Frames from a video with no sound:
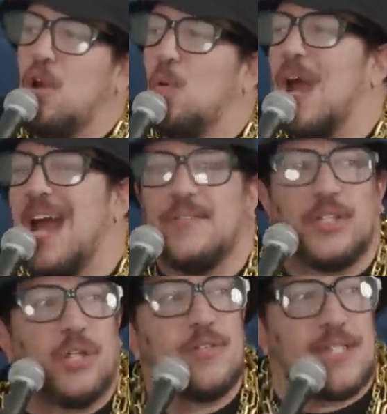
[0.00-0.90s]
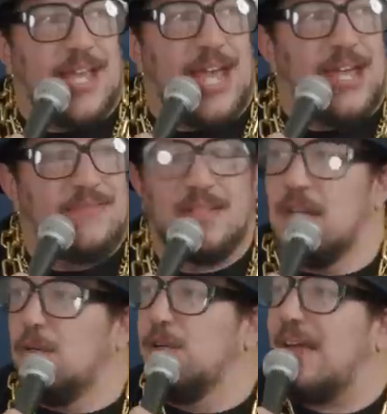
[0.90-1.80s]
know what kind of a dose I have.
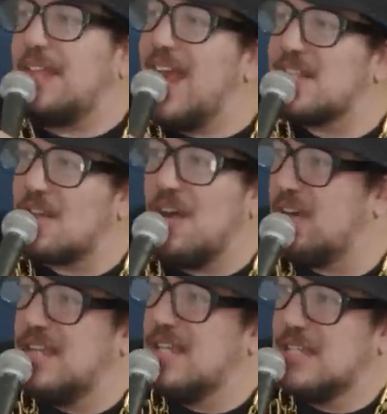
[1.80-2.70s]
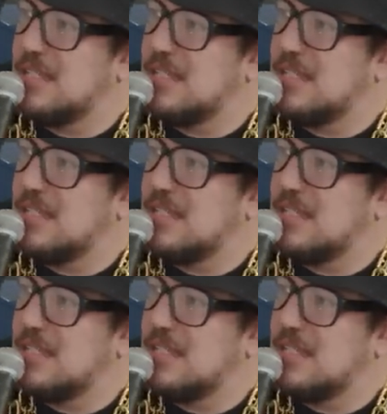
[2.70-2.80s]
we have to ask Ari.